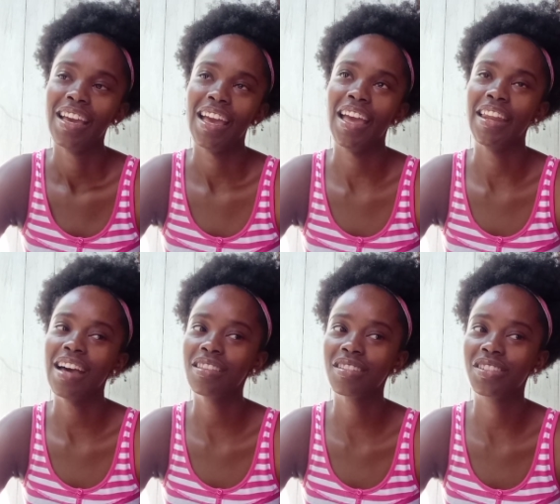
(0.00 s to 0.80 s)
And
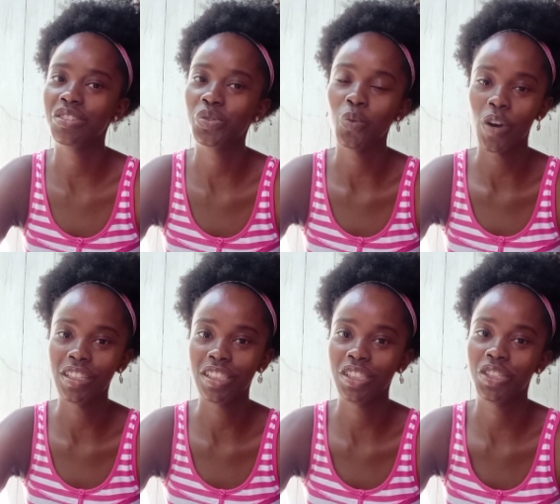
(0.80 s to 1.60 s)
others just
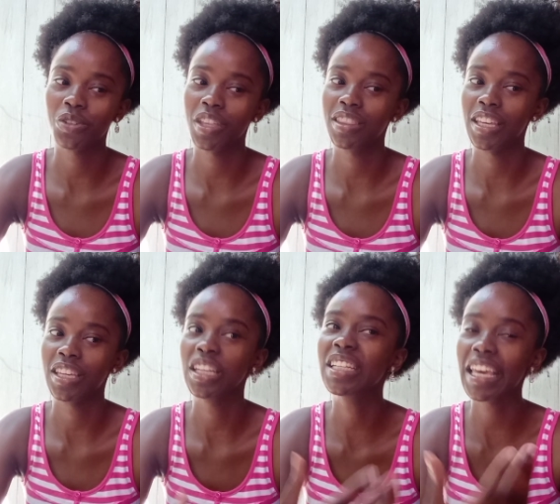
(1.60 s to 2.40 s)
want it so that
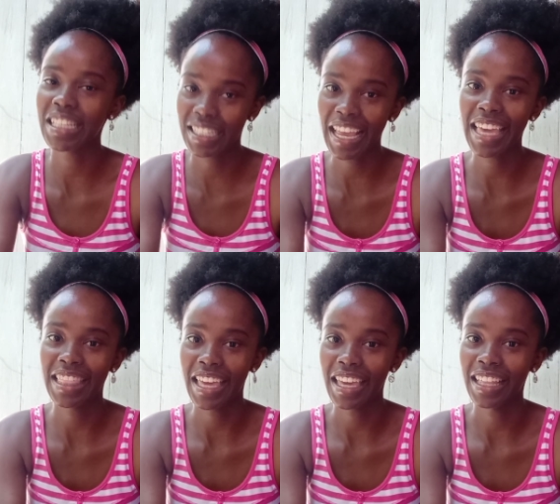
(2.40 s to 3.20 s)
it can stay
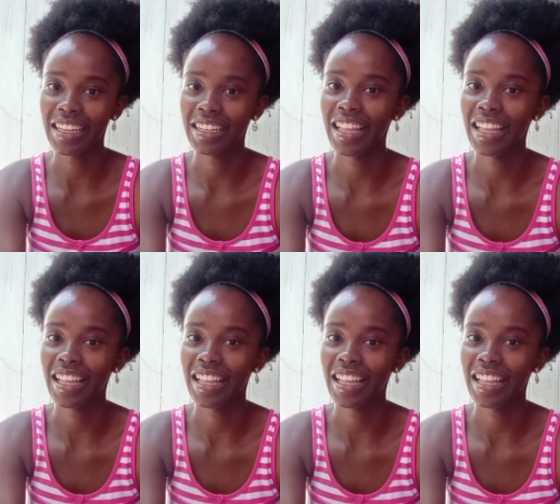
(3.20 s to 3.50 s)
there,